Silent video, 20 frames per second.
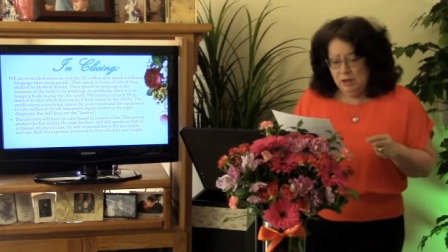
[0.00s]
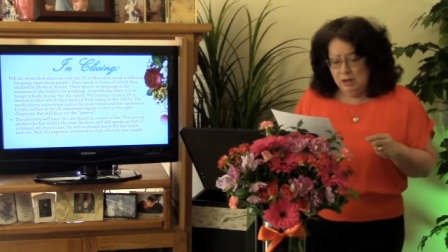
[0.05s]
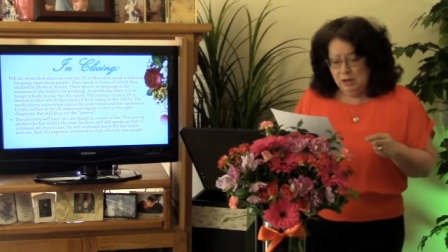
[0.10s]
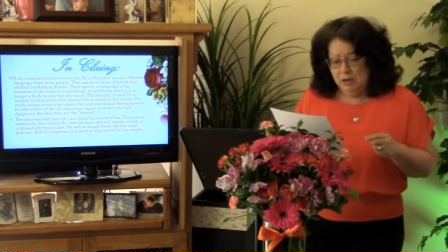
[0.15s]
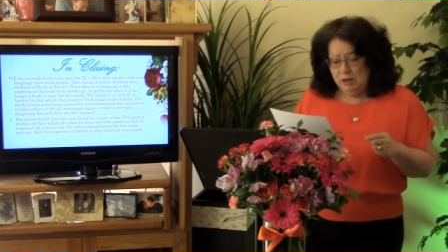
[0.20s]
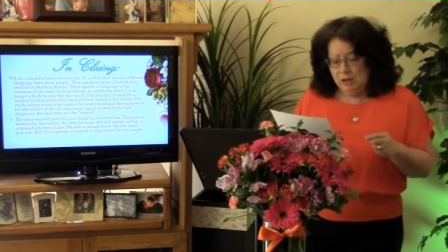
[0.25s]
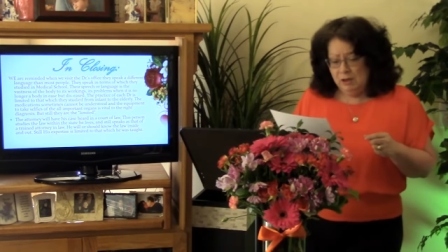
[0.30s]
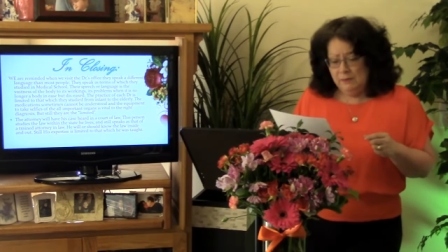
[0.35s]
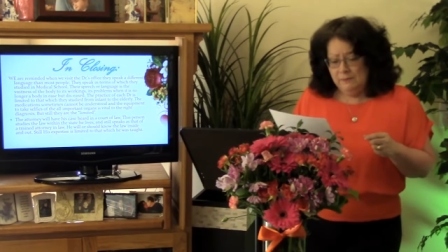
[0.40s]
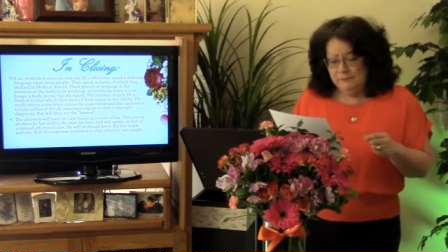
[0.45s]

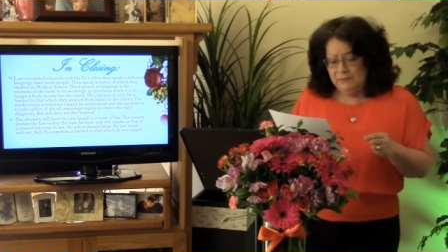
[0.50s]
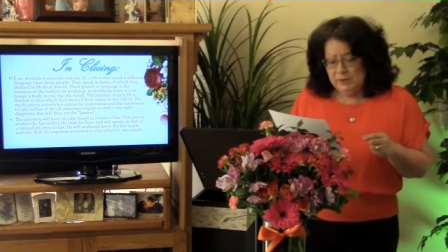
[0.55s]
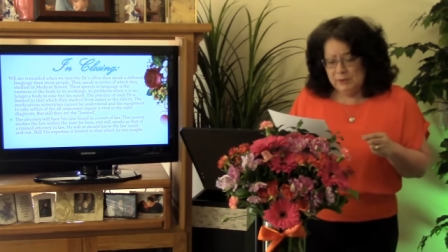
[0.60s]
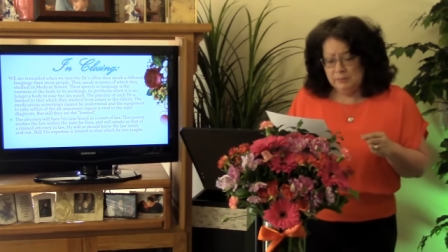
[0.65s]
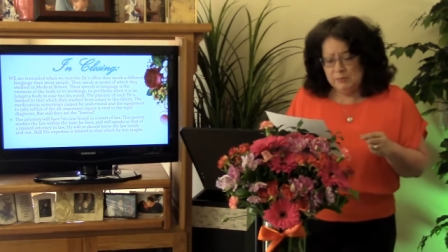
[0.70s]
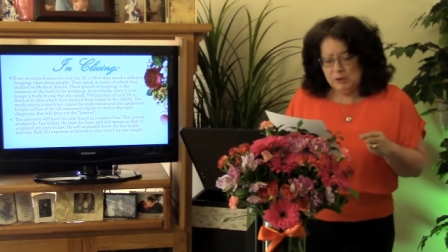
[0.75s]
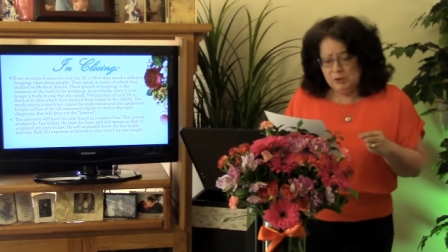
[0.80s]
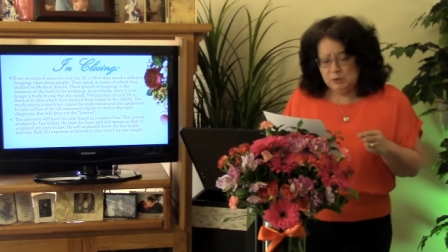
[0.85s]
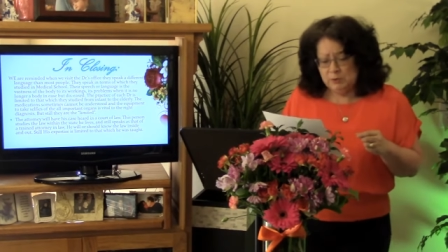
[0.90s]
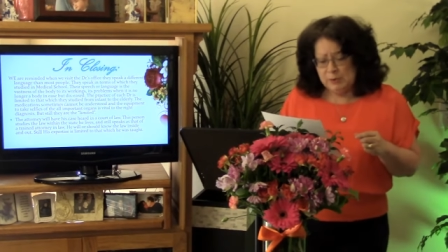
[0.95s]
uh,
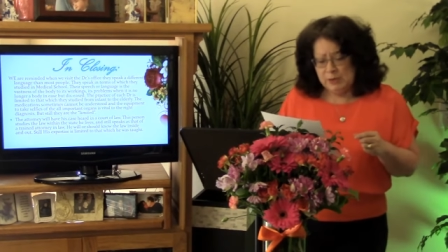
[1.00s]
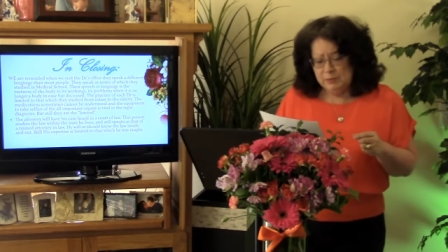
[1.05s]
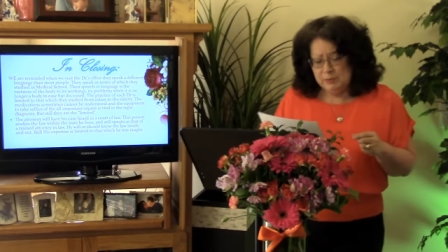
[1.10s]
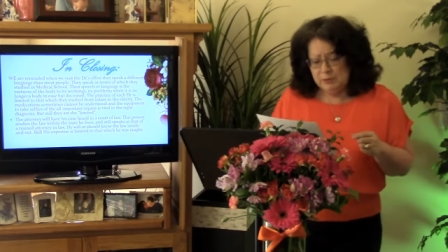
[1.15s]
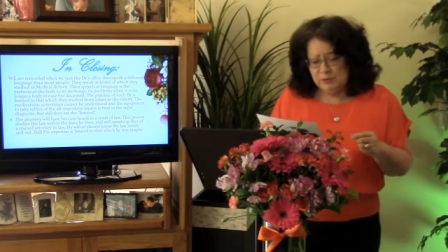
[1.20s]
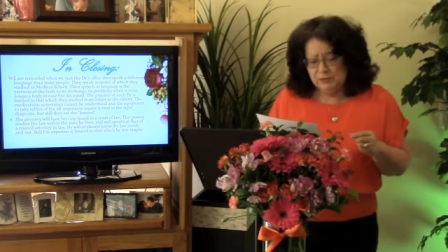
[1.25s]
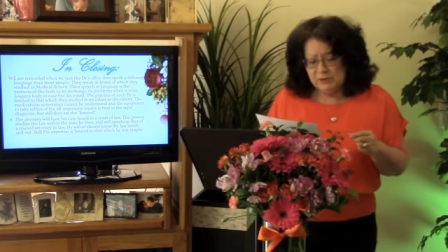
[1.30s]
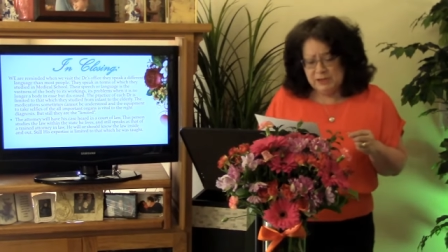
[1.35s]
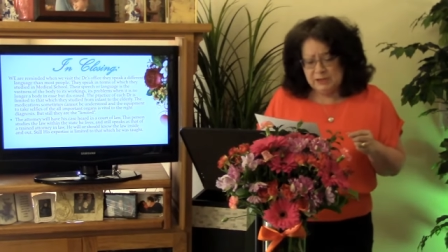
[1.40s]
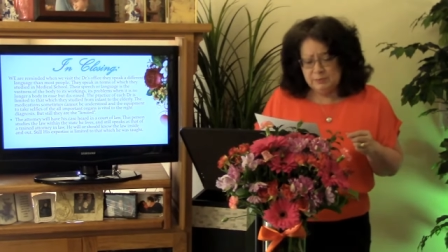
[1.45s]
than most
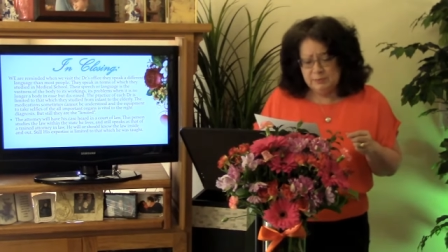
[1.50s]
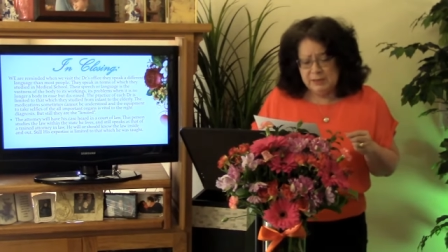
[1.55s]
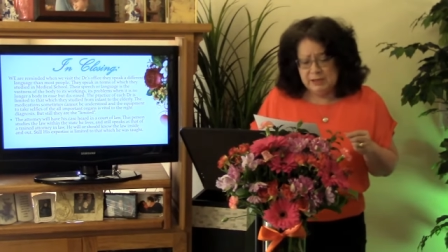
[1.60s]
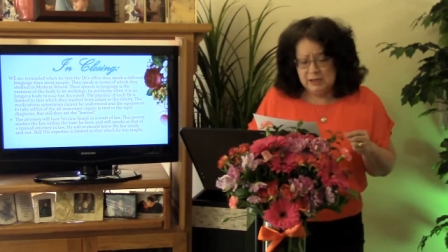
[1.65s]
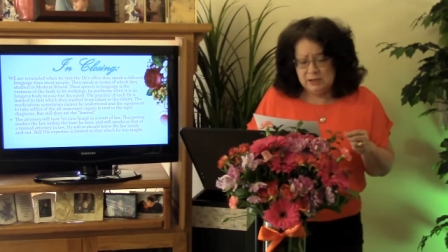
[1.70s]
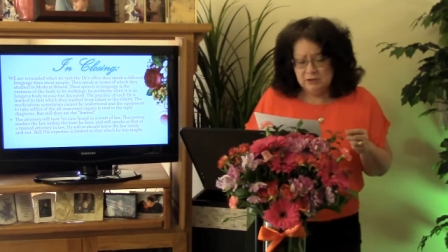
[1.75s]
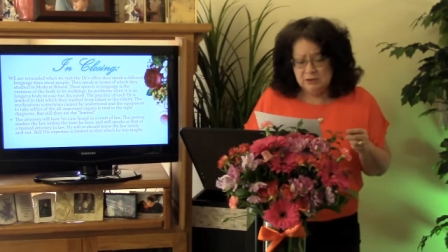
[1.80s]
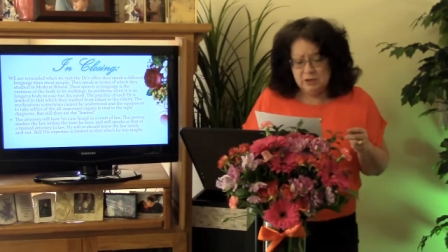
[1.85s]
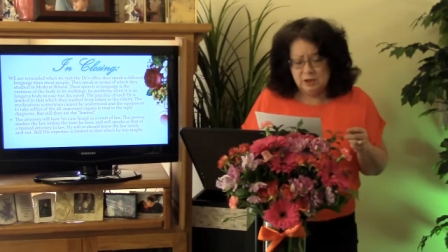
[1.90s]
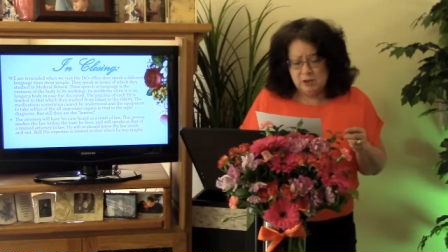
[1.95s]
people. They speak
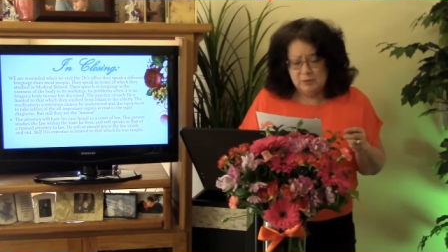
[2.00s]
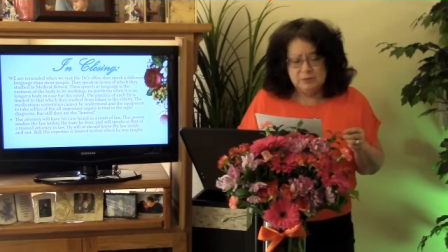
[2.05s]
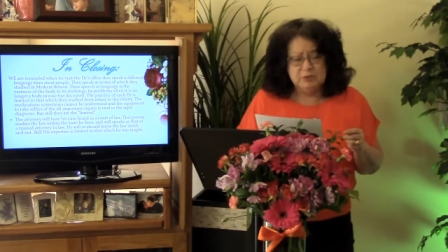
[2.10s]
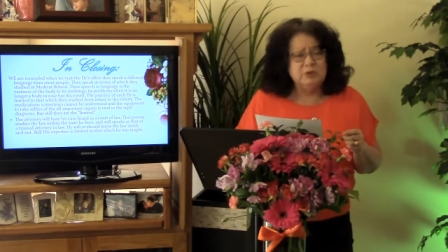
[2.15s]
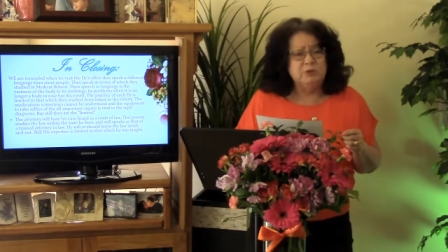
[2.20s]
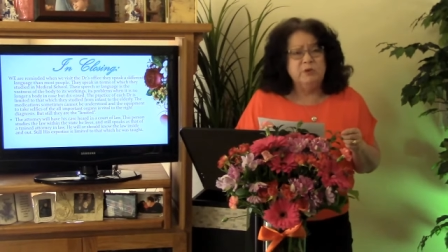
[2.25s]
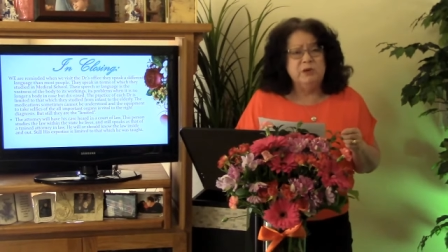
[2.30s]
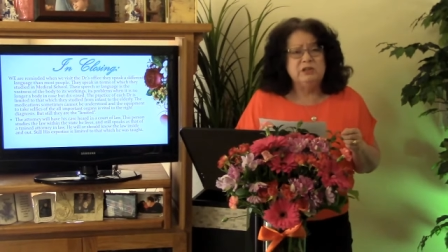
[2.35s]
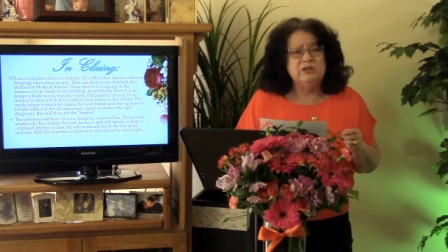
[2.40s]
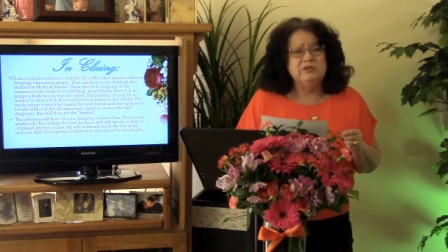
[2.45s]
in terms
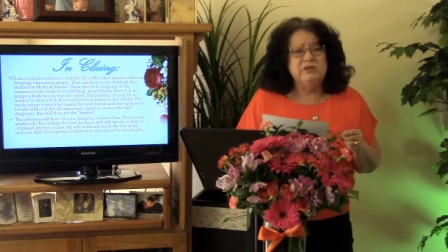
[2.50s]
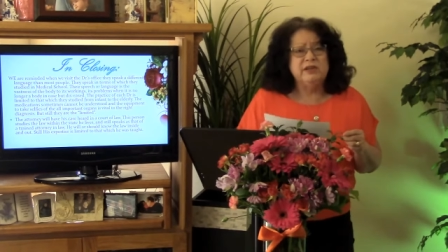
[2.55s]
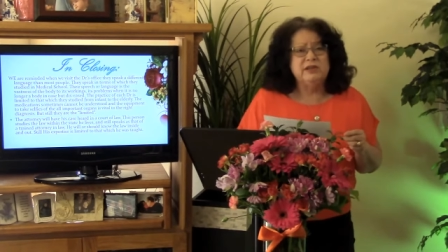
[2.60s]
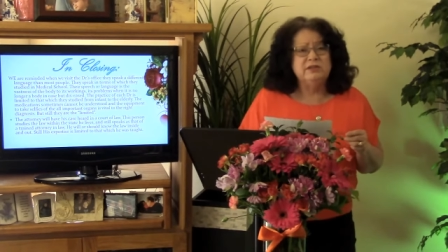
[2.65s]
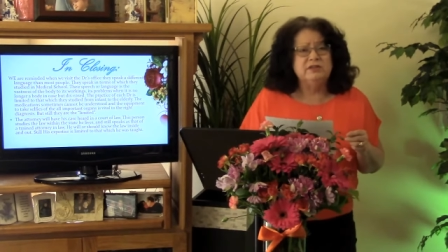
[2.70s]
of which they